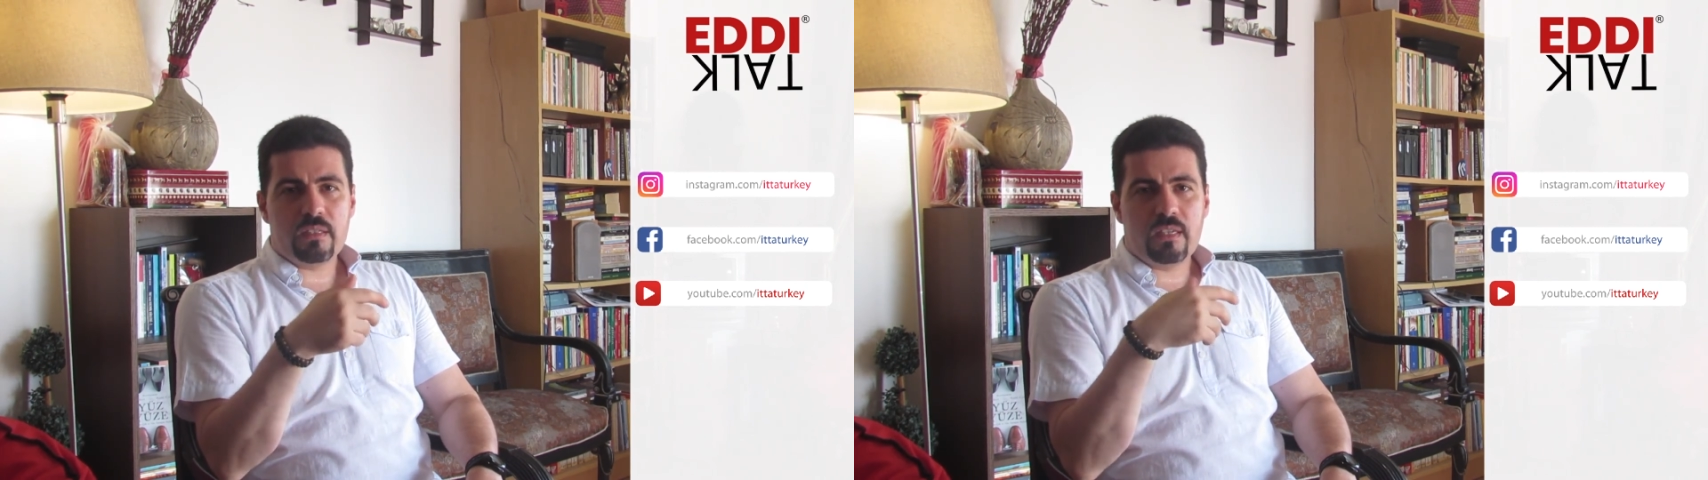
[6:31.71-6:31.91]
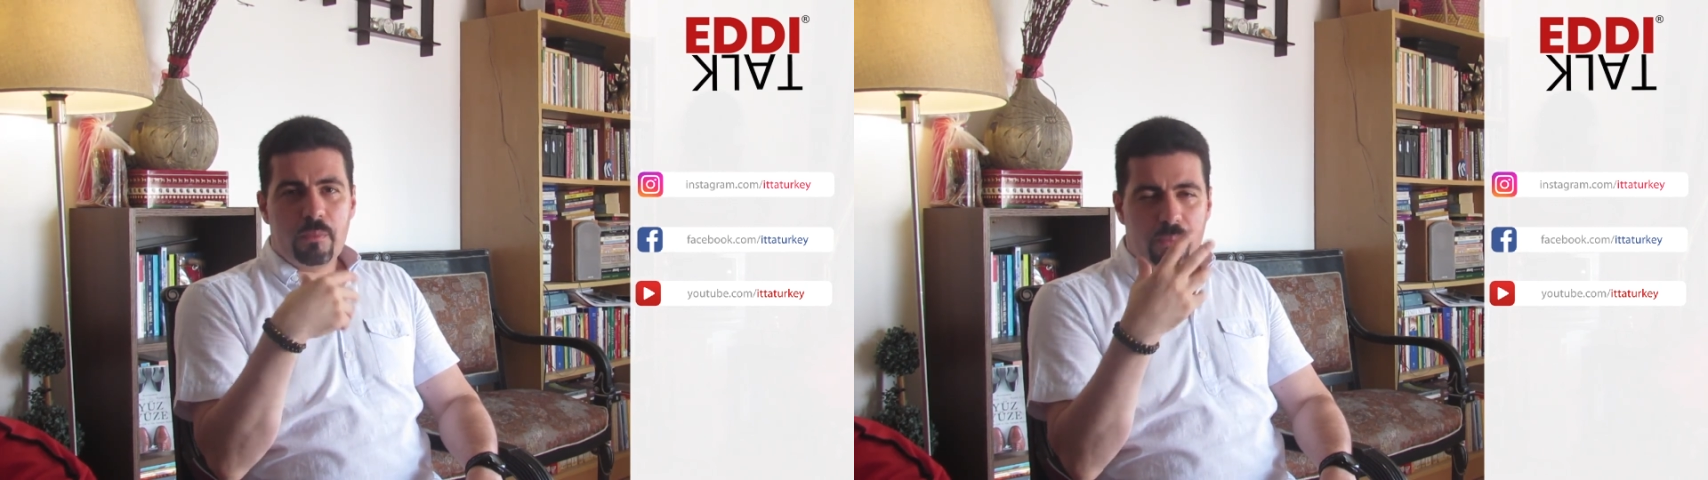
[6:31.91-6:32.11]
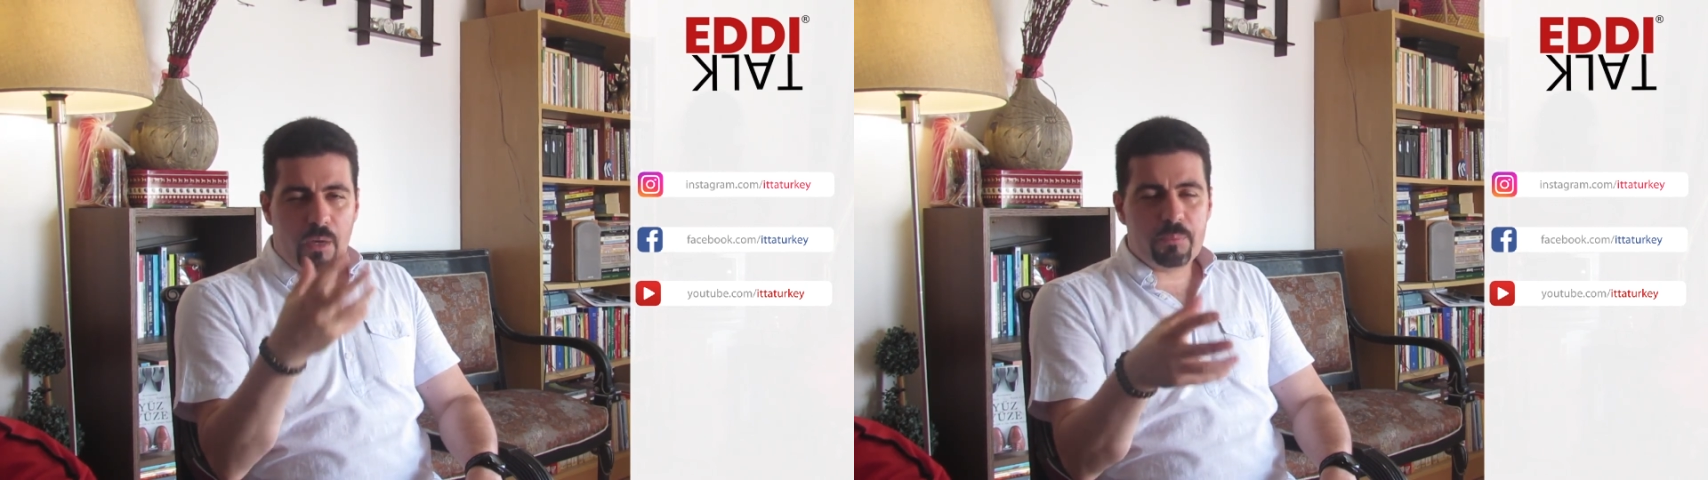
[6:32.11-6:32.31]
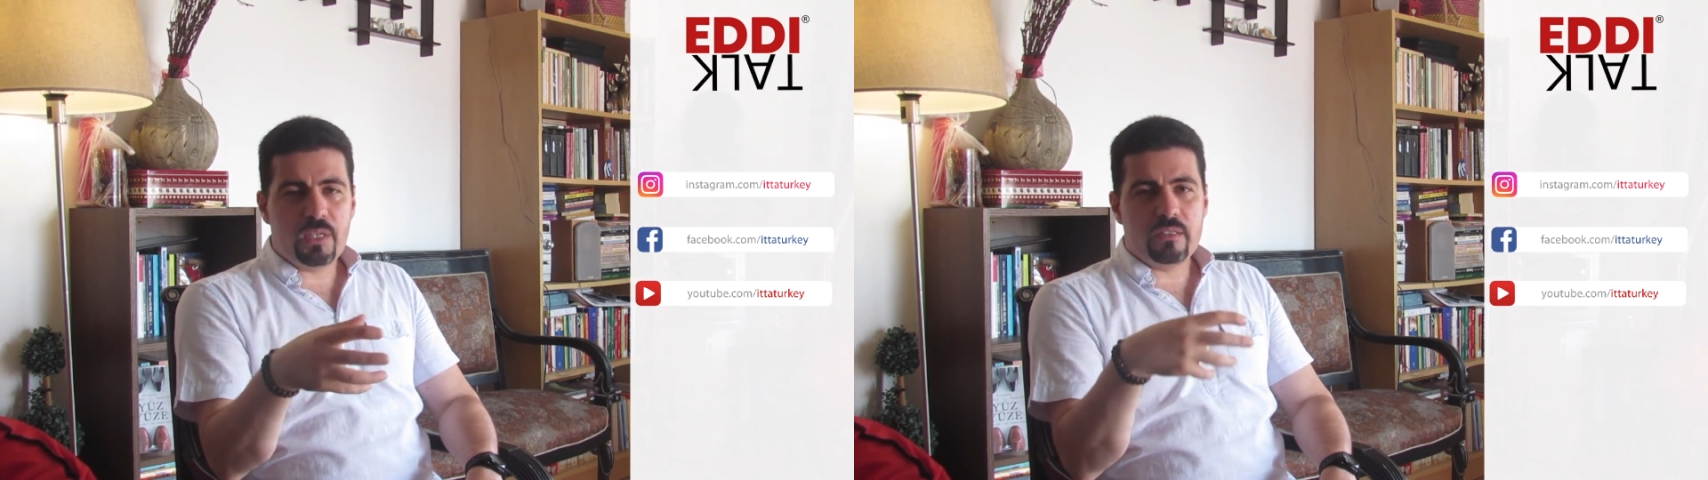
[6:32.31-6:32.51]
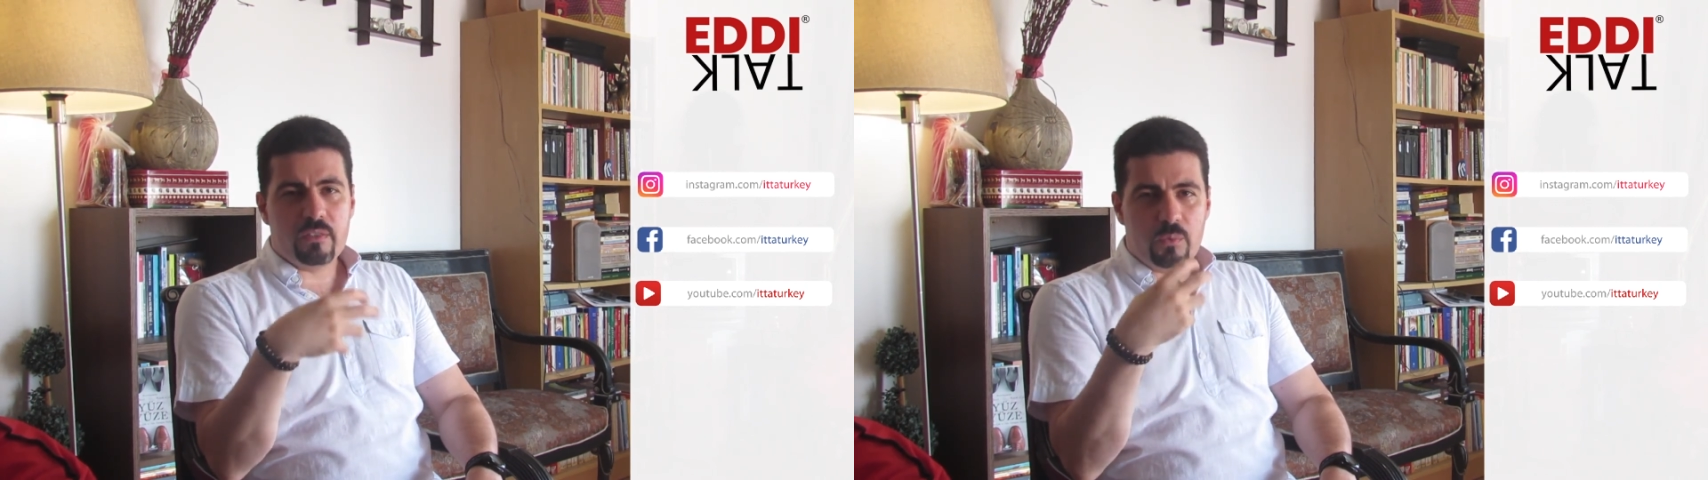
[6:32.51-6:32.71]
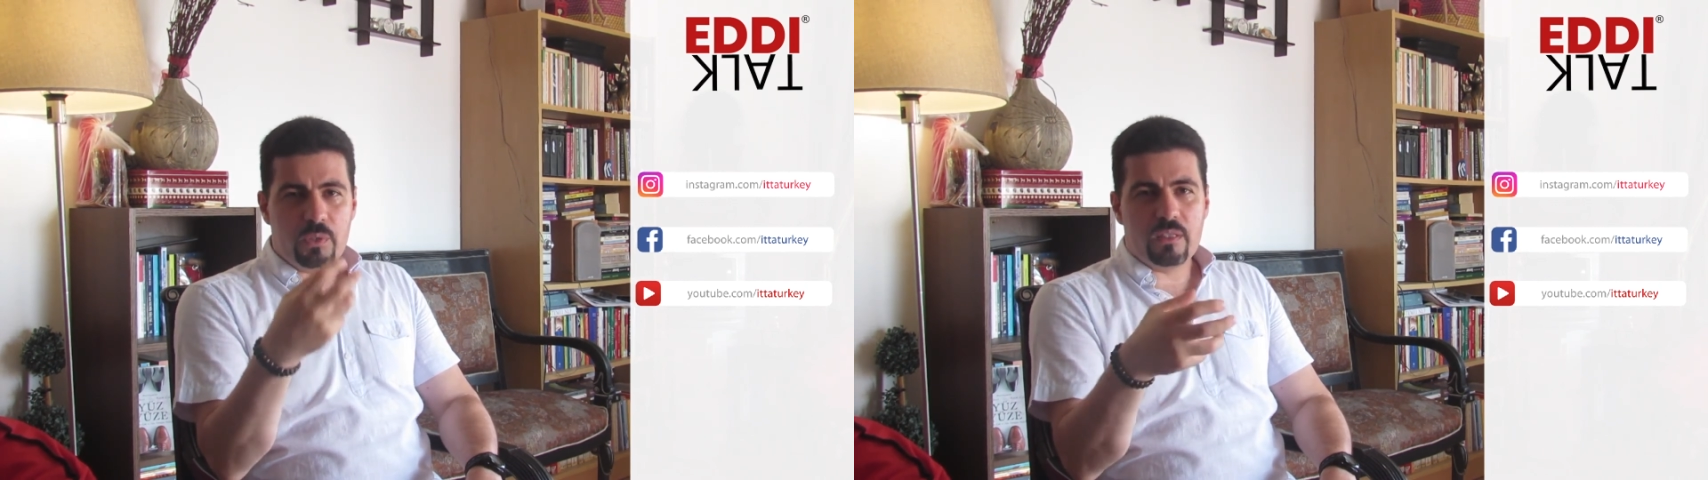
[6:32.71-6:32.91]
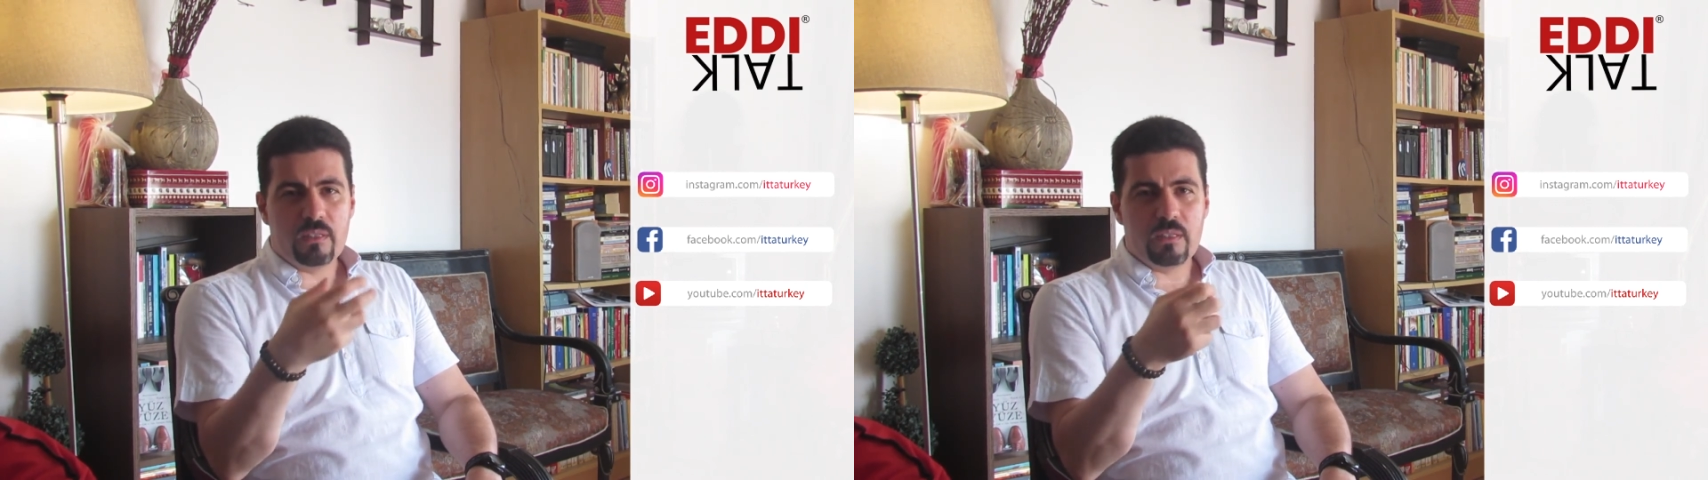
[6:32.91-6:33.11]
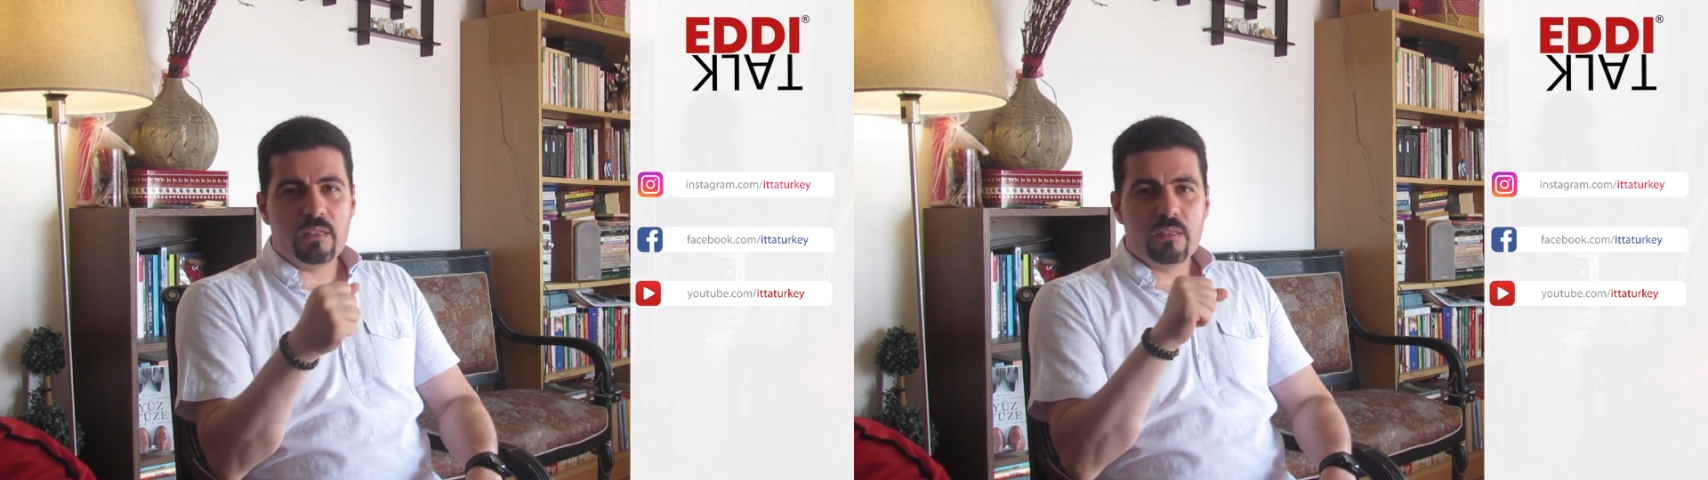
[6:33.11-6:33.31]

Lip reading: keep updated with the